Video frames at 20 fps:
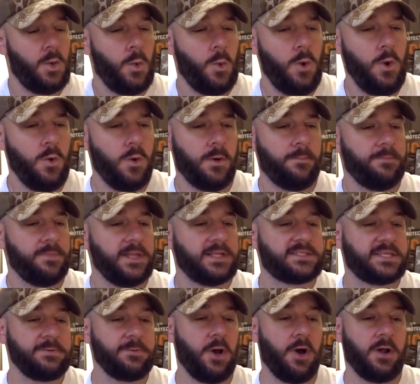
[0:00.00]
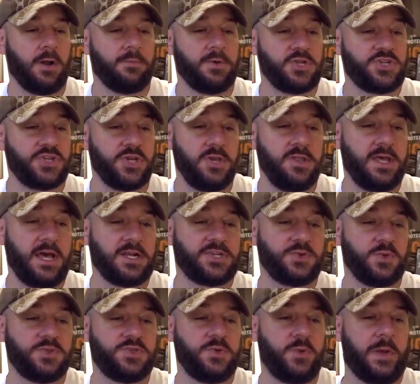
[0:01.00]
Whew, let's keep going. I'm going to show you the
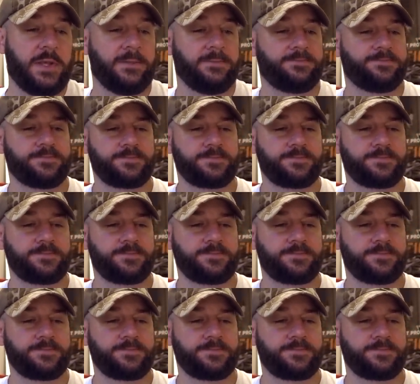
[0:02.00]
actual tweet.